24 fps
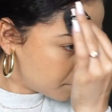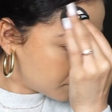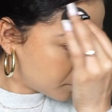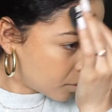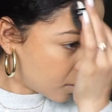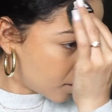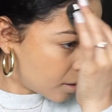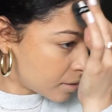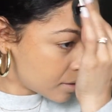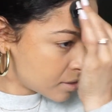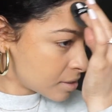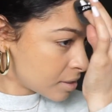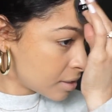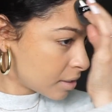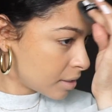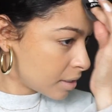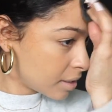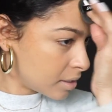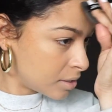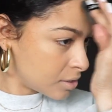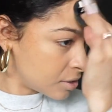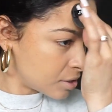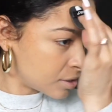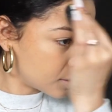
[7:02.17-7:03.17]
bronzer
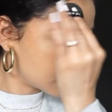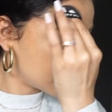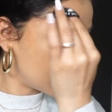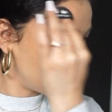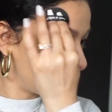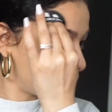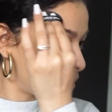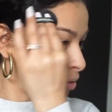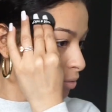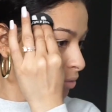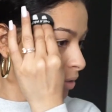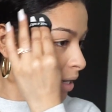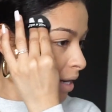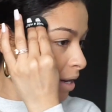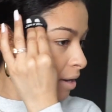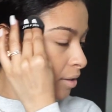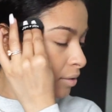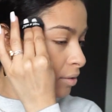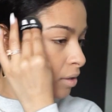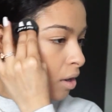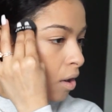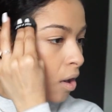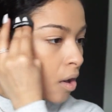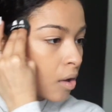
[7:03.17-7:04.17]
and just go
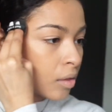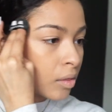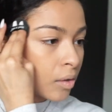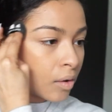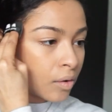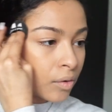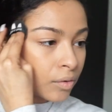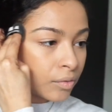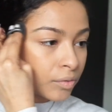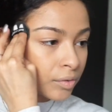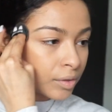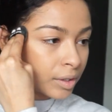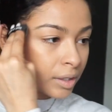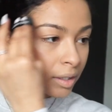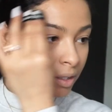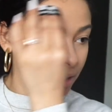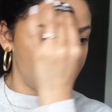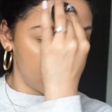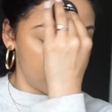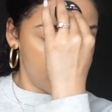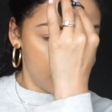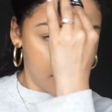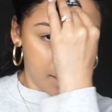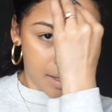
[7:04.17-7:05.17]
around all
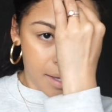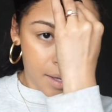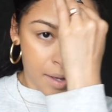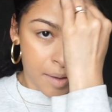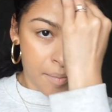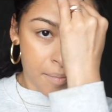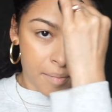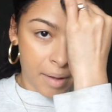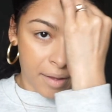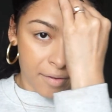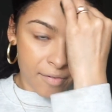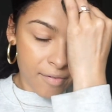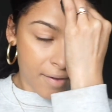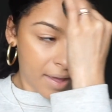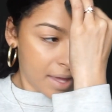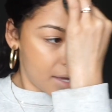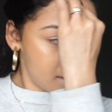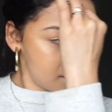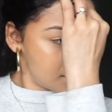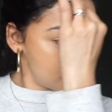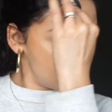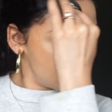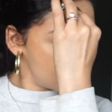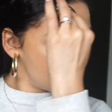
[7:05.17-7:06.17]
over my
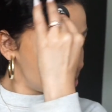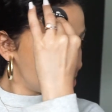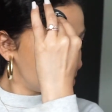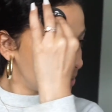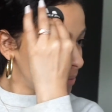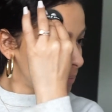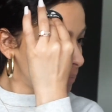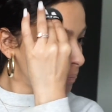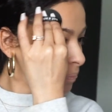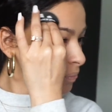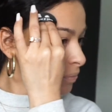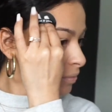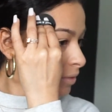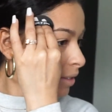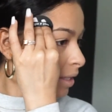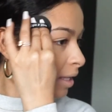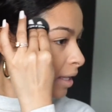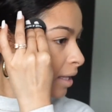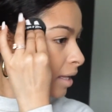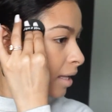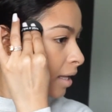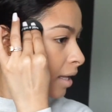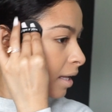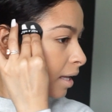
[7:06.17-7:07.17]
face.
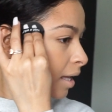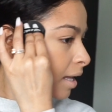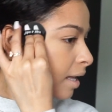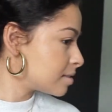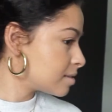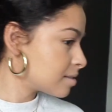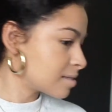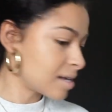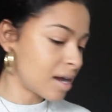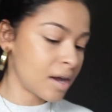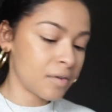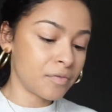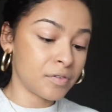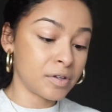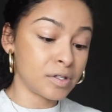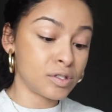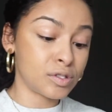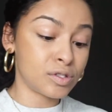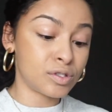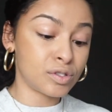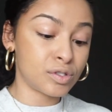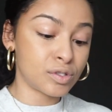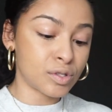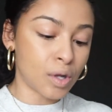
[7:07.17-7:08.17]
This stuff is
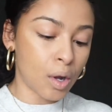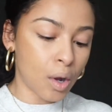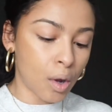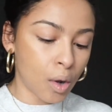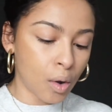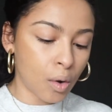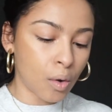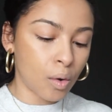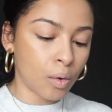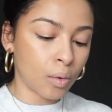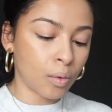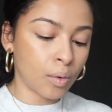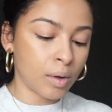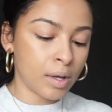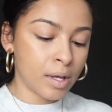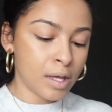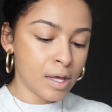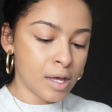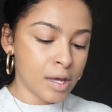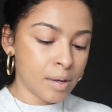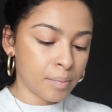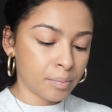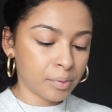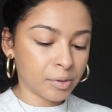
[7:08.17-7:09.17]
so
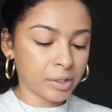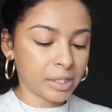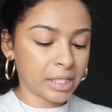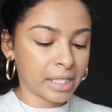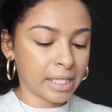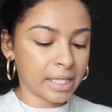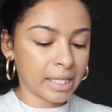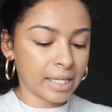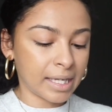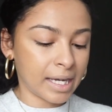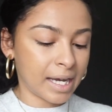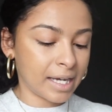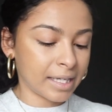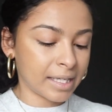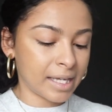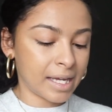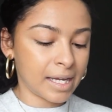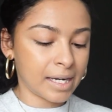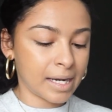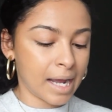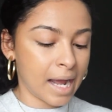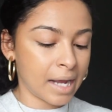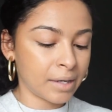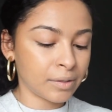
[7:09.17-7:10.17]
pretty.
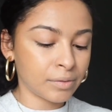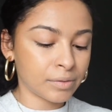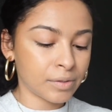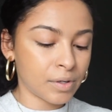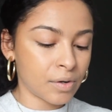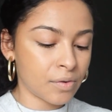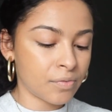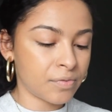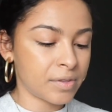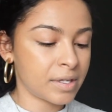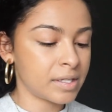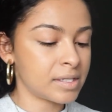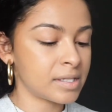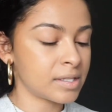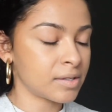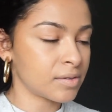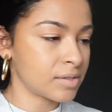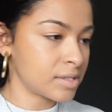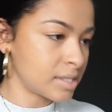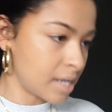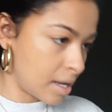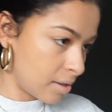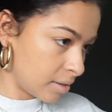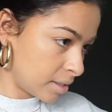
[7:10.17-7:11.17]
Again, I don't know if they still
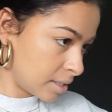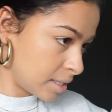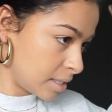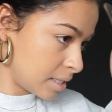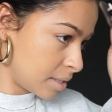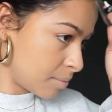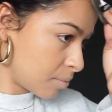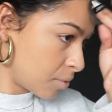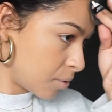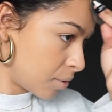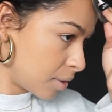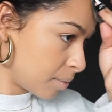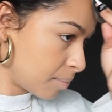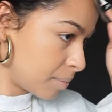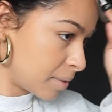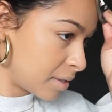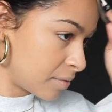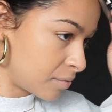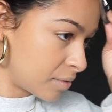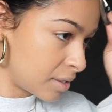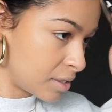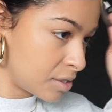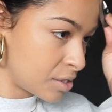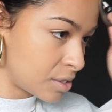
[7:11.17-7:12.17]
sell it anymore, but
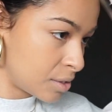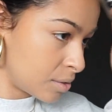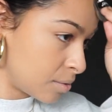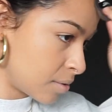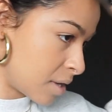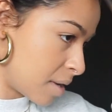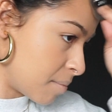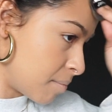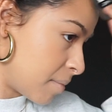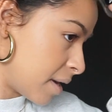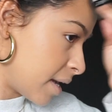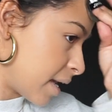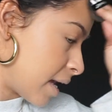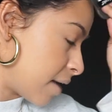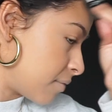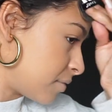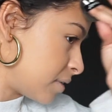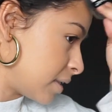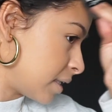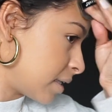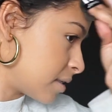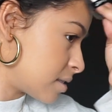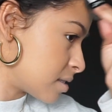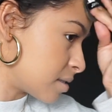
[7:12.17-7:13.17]
if they do, I might have
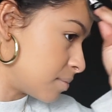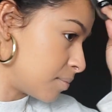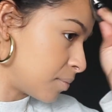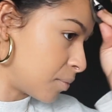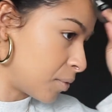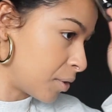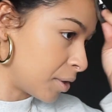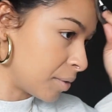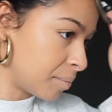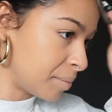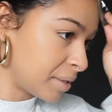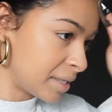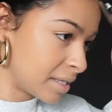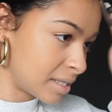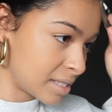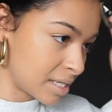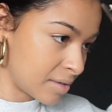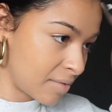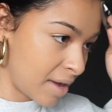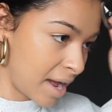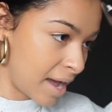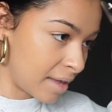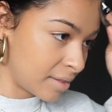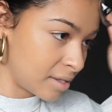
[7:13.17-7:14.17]
to get some more because
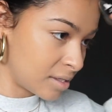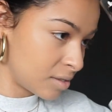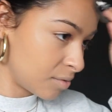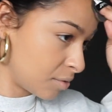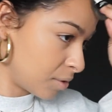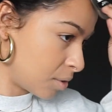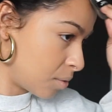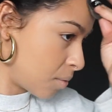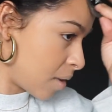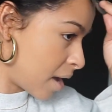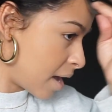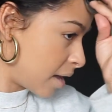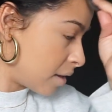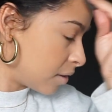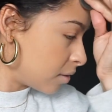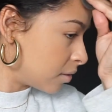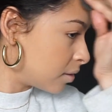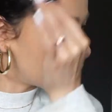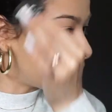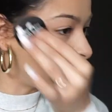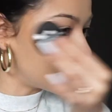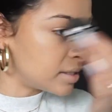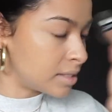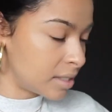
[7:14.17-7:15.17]
I've had this for a while.
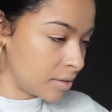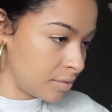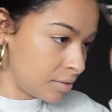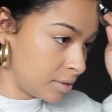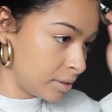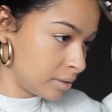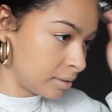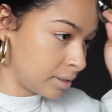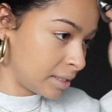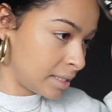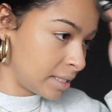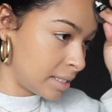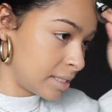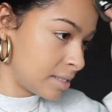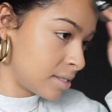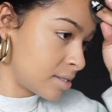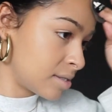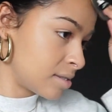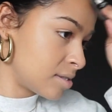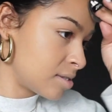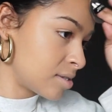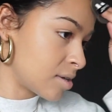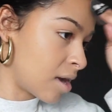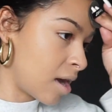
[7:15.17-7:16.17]
So I definitely need
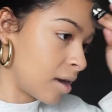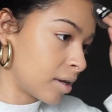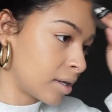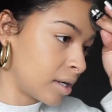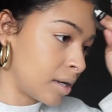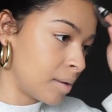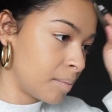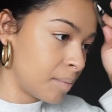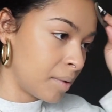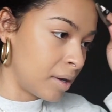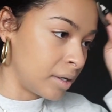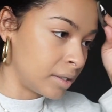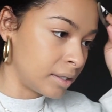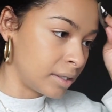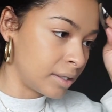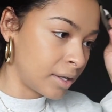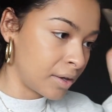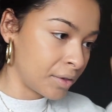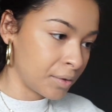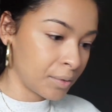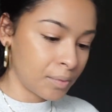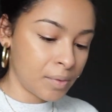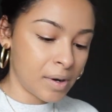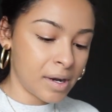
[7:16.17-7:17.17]
to stock up on
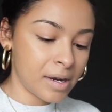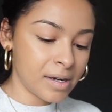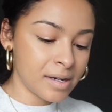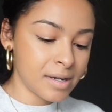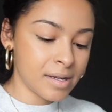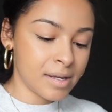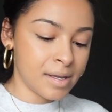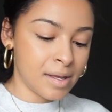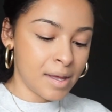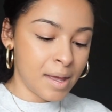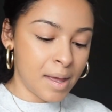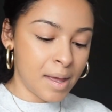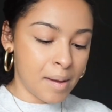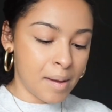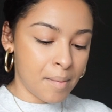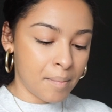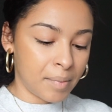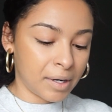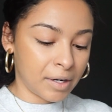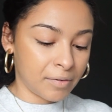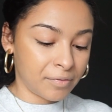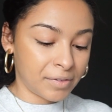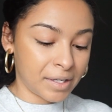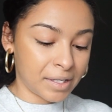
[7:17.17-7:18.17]
another one.
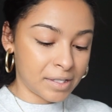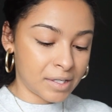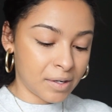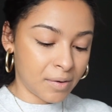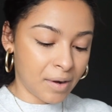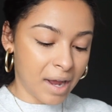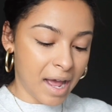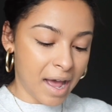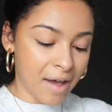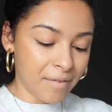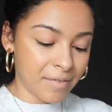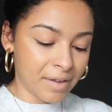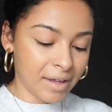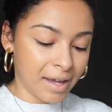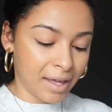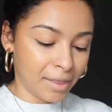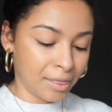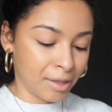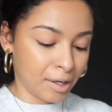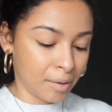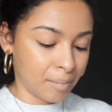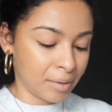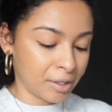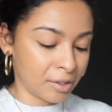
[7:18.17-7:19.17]
But if they don't have it, I
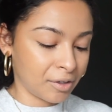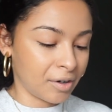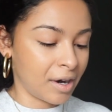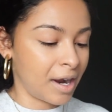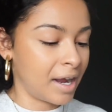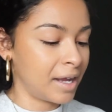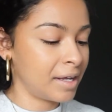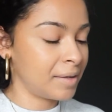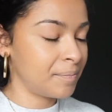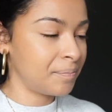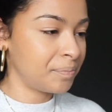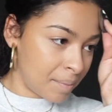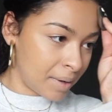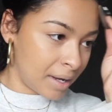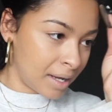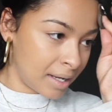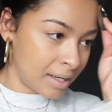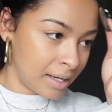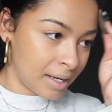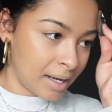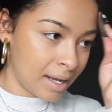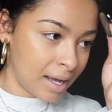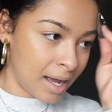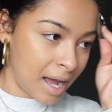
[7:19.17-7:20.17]
think I'm gonna cry.
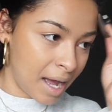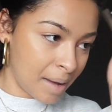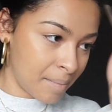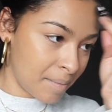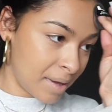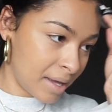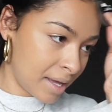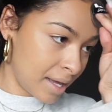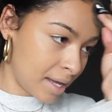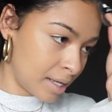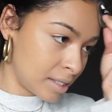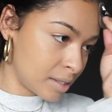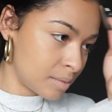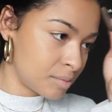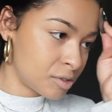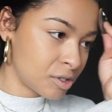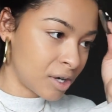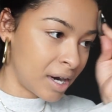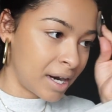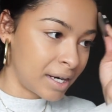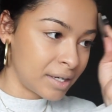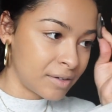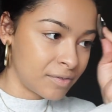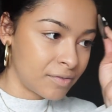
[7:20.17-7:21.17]
But I may end up
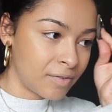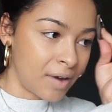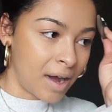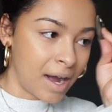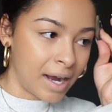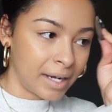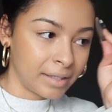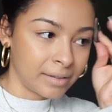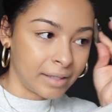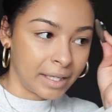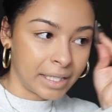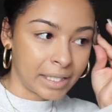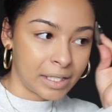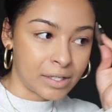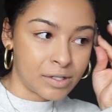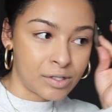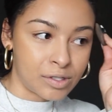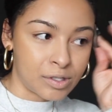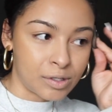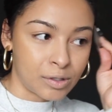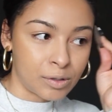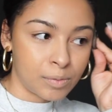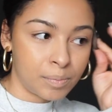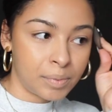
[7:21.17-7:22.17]
trying to find like a
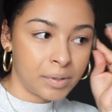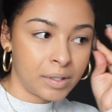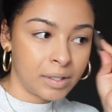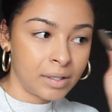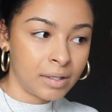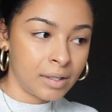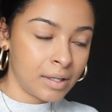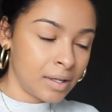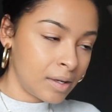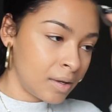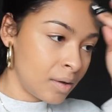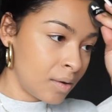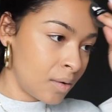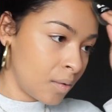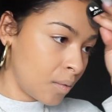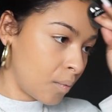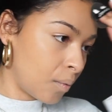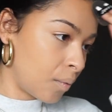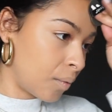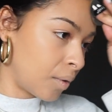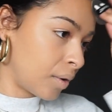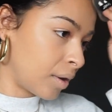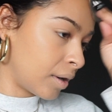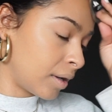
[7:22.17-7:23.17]
dupe
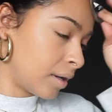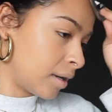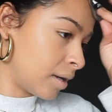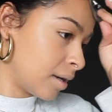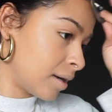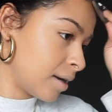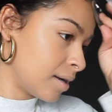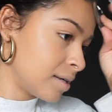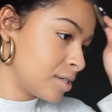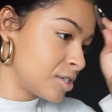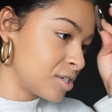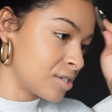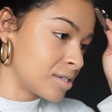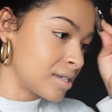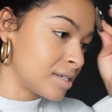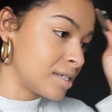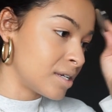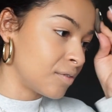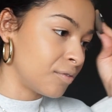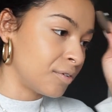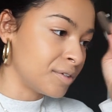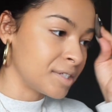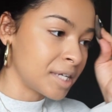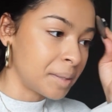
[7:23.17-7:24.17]
or just a
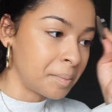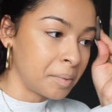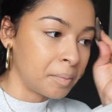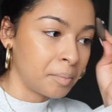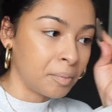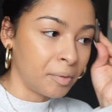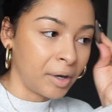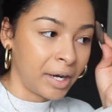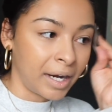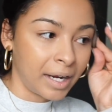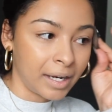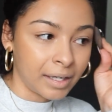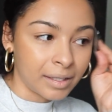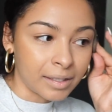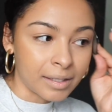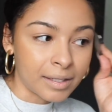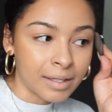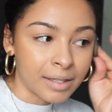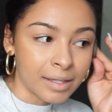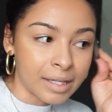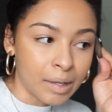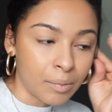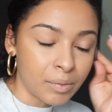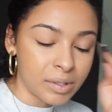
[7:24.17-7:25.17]
different type of brand
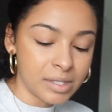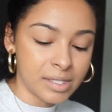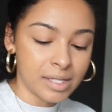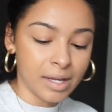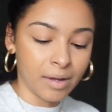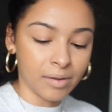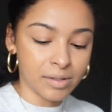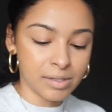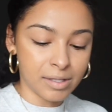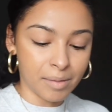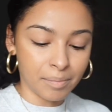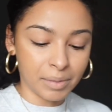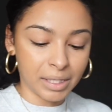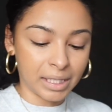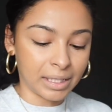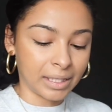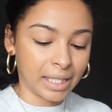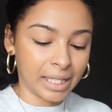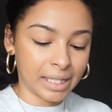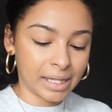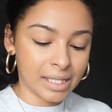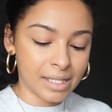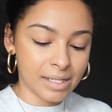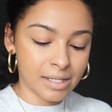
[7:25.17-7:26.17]
that would sell something
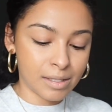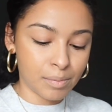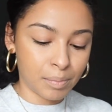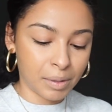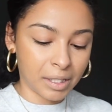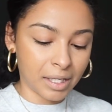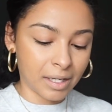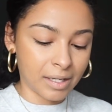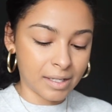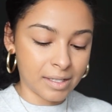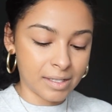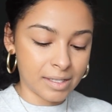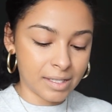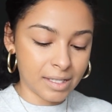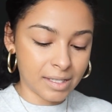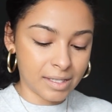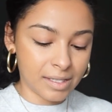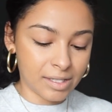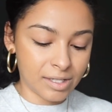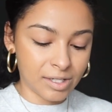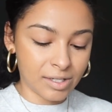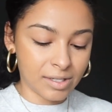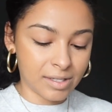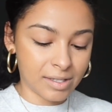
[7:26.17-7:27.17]
like this because
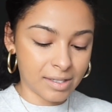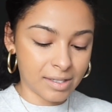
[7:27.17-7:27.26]
it's